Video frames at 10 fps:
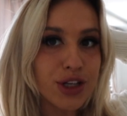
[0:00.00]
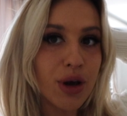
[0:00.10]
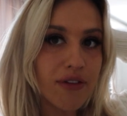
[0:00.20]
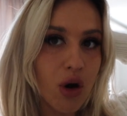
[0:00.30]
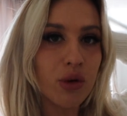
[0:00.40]
I do
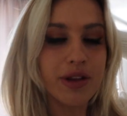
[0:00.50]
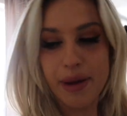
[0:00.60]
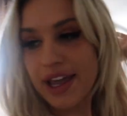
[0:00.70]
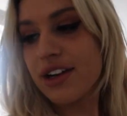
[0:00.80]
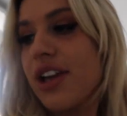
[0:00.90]
have a hole in my
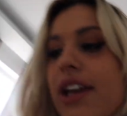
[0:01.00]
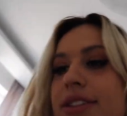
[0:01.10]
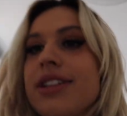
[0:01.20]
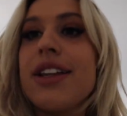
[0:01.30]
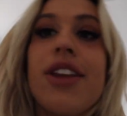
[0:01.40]
head, okay?
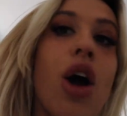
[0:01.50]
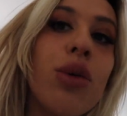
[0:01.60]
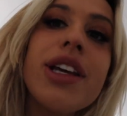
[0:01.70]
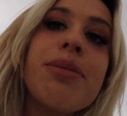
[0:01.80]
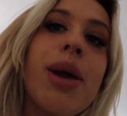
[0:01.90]
Not
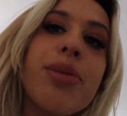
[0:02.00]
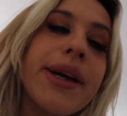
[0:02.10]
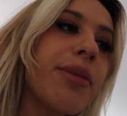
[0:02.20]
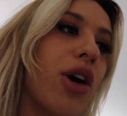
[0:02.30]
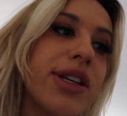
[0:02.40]
only in my
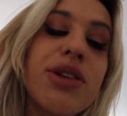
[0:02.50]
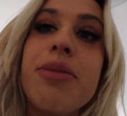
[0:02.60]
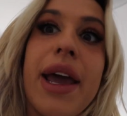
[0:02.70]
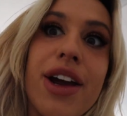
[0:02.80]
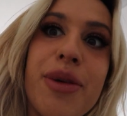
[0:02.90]
brain, but also in
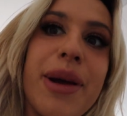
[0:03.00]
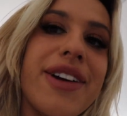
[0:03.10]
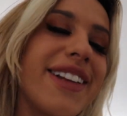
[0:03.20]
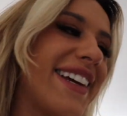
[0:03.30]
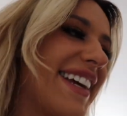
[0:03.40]
my hair,
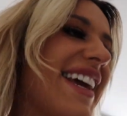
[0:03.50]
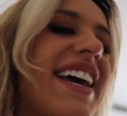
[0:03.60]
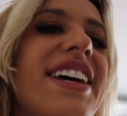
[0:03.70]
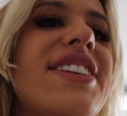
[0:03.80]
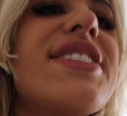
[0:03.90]
apparently.
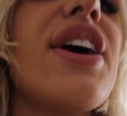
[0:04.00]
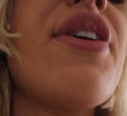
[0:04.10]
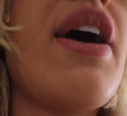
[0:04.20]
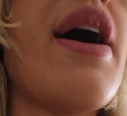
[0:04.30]
So